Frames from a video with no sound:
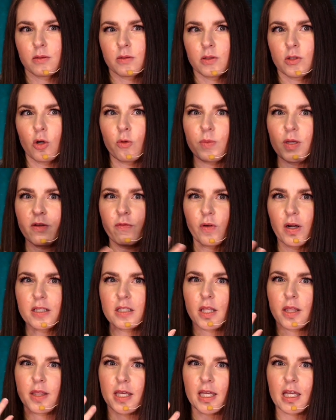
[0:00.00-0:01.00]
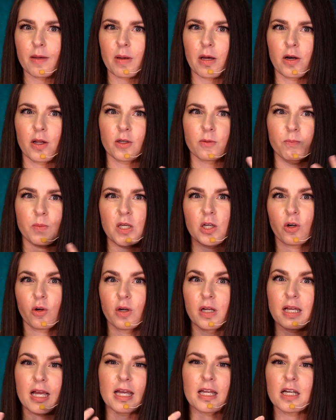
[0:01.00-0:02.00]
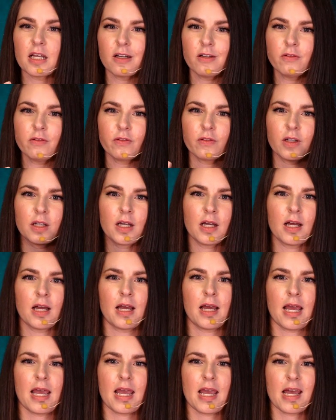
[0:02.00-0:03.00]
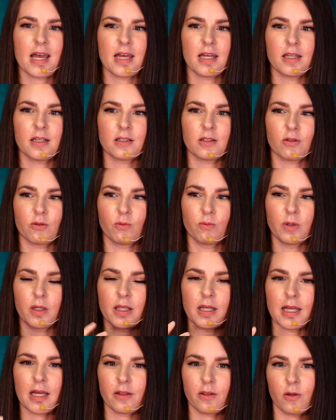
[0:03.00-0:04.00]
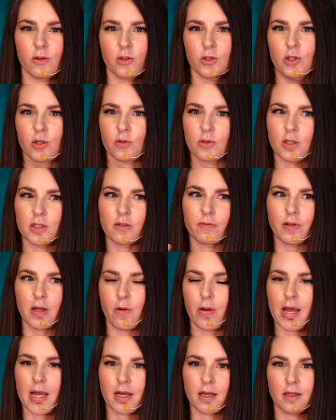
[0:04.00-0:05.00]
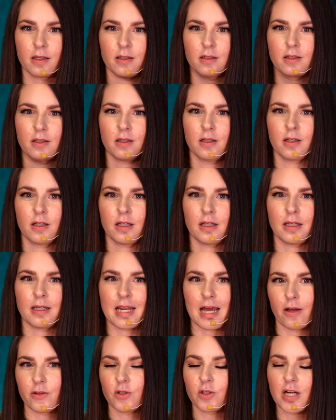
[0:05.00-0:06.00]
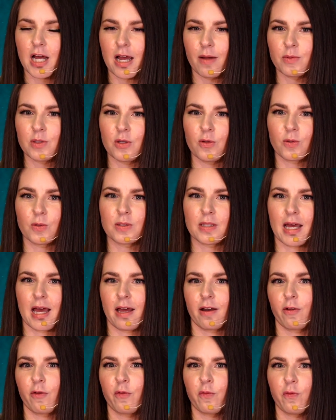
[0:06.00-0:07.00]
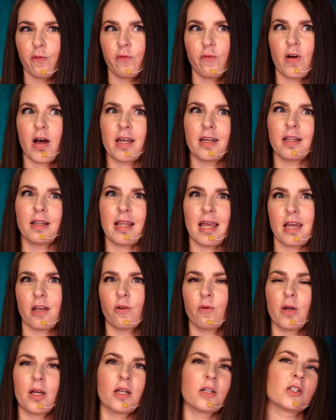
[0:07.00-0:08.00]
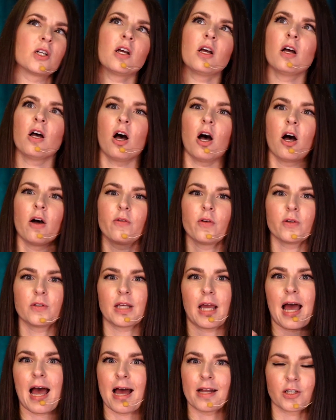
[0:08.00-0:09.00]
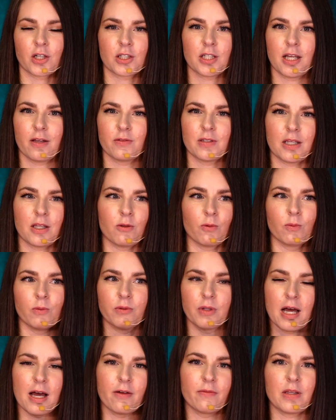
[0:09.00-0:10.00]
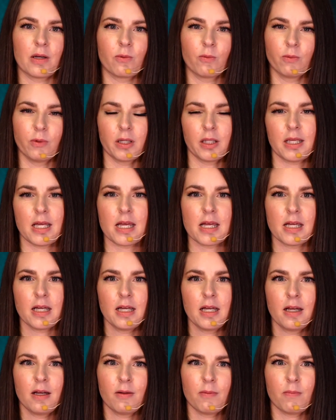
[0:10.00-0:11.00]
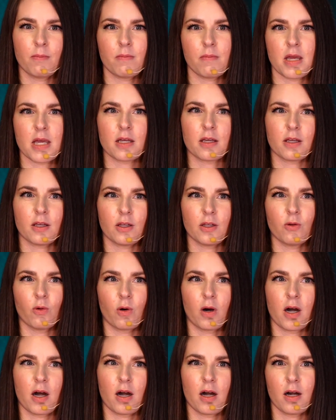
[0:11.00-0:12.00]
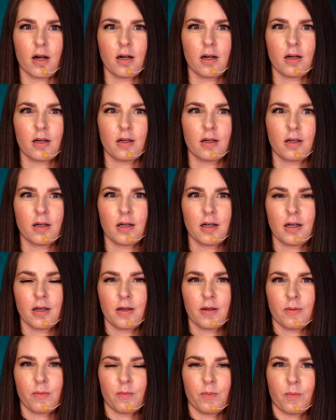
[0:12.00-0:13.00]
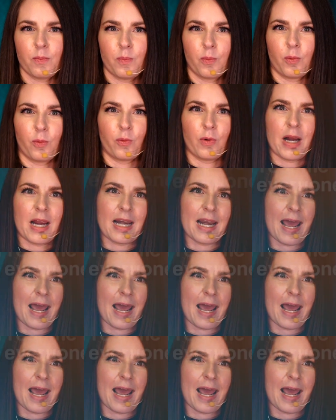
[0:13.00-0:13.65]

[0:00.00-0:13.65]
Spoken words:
Don't be afraid to think about it. Be creative and really get those juices flowing. Now's your time to use that fun language, all those adjectives that you love that really make your brain